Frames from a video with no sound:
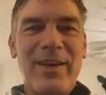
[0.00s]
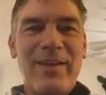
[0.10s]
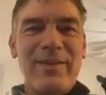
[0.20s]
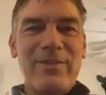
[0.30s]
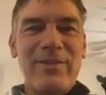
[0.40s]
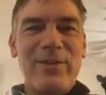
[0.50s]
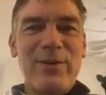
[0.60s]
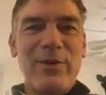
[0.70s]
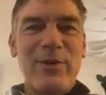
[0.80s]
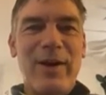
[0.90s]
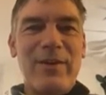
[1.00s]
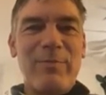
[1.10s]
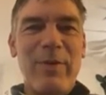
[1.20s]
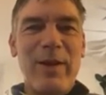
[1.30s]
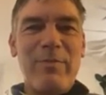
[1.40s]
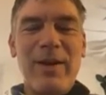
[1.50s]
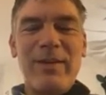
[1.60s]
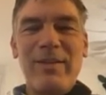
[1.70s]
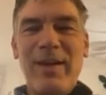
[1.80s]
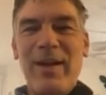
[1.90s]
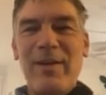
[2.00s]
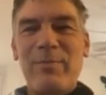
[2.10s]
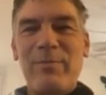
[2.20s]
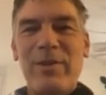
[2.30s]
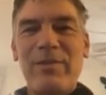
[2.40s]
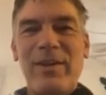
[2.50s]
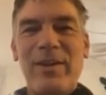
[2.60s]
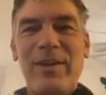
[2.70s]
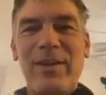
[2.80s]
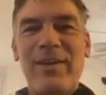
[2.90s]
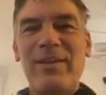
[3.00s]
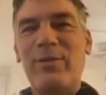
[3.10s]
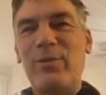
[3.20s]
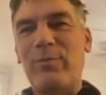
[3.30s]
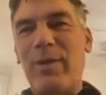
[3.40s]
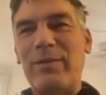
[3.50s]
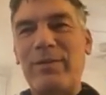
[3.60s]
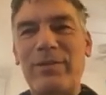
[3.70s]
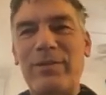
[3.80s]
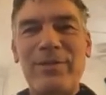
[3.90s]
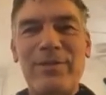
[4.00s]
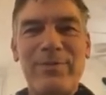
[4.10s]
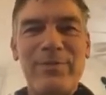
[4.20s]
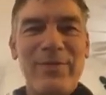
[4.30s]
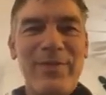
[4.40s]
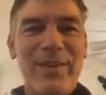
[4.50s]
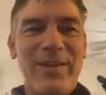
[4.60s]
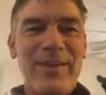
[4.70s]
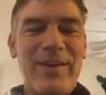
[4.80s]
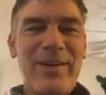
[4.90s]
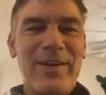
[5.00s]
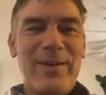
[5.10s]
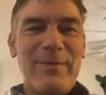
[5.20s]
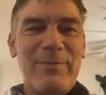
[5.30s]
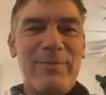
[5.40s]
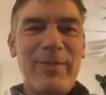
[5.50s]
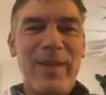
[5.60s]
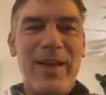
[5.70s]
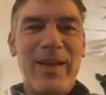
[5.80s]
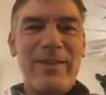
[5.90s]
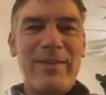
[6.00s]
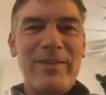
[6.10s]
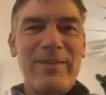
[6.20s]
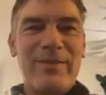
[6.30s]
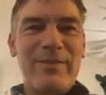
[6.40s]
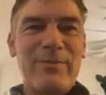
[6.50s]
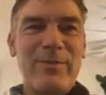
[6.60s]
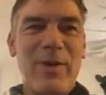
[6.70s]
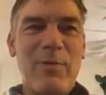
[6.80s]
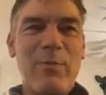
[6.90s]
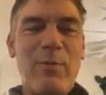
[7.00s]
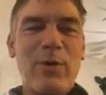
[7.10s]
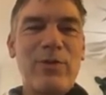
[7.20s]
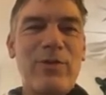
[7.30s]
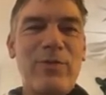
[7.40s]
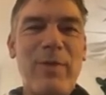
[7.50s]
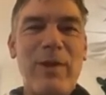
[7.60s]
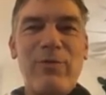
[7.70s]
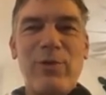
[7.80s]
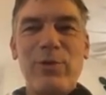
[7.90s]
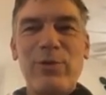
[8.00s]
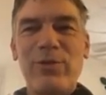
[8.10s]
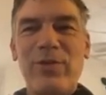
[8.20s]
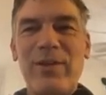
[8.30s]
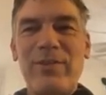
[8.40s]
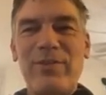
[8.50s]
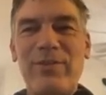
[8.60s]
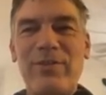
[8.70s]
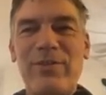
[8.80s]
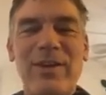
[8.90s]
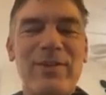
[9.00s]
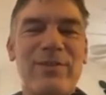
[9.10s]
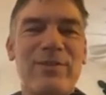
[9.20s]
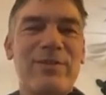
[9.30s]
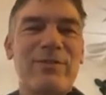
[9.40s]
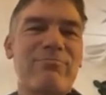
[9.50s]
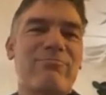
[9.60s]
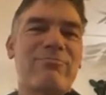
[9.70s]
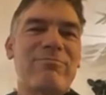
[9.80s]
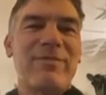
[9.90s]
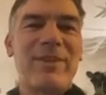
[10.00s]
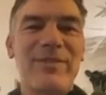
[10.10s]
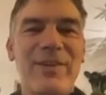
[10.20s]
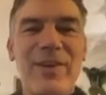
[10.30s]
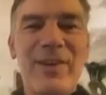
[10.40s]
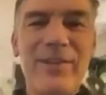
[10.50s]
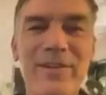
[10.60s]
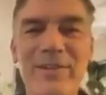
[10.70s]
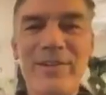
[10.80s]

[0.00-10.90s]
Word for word: And so I spend my time basically in those mountains. Um, and uh, most of my focus as a as a as a kid